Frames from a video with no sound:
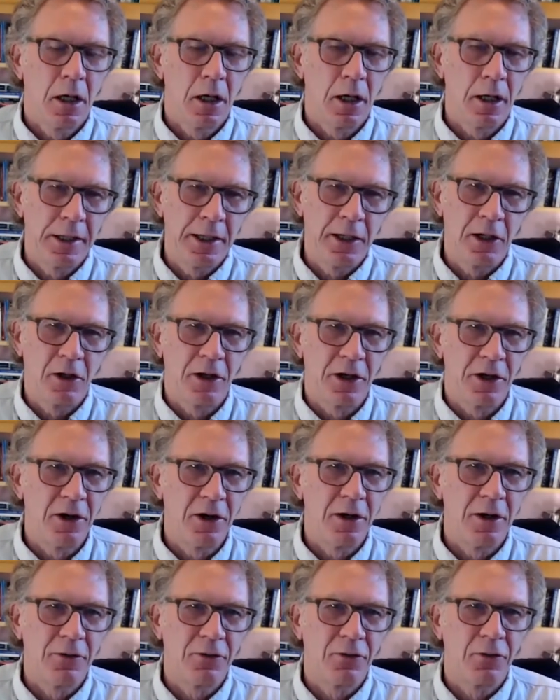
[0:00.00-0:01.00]
here on
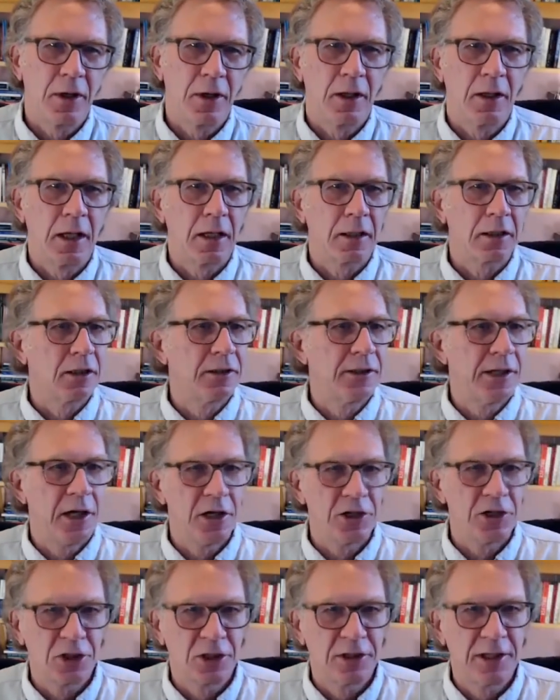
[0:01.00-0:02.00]
Earth, like a
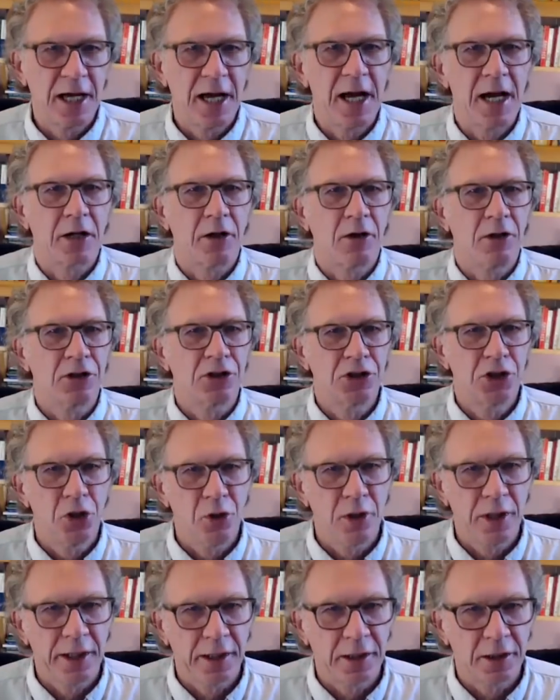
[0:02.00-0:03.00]
terrorist attack or a
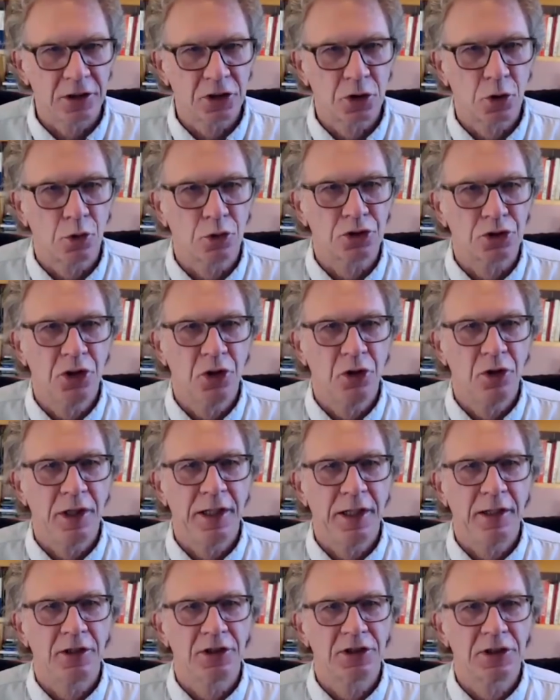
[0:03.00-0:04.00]
shooting, school
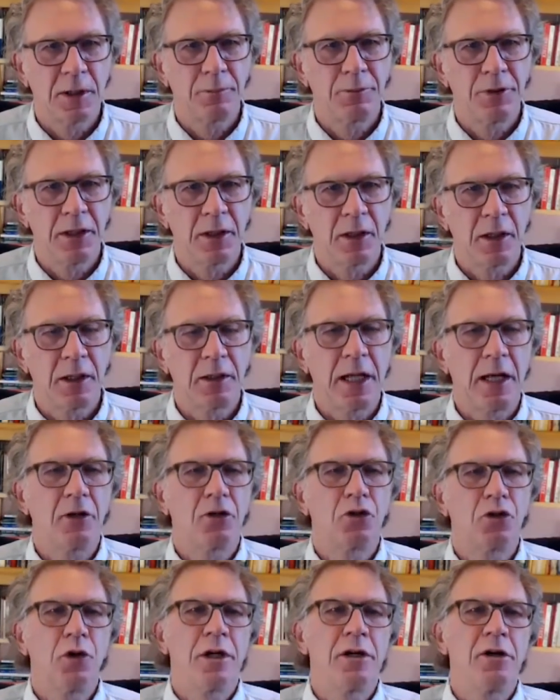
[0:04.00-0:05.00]
shooting, or something that
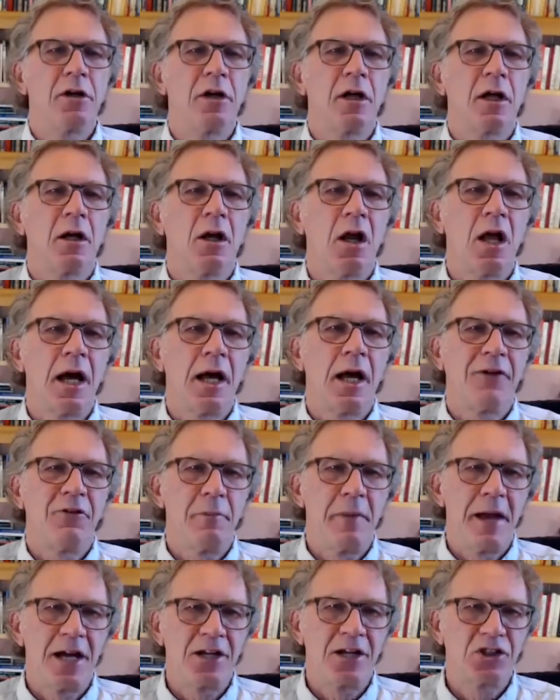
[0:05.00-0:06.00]
triggered a lot of
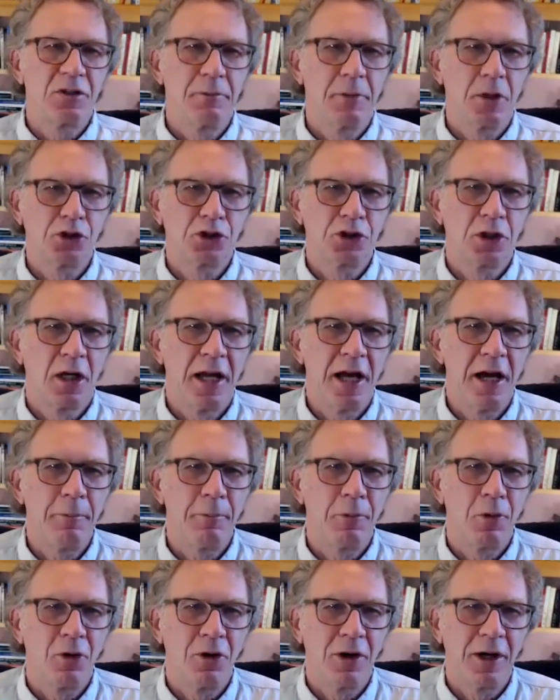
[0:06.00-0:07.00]
mass emotional
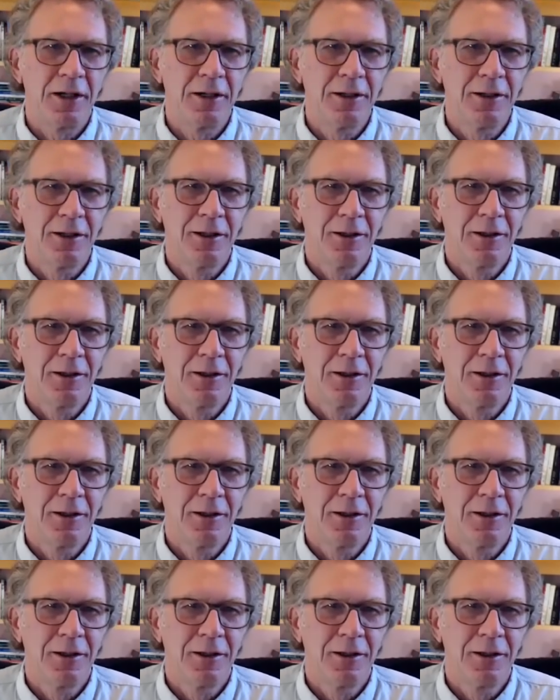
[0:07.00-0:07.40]
outpouring,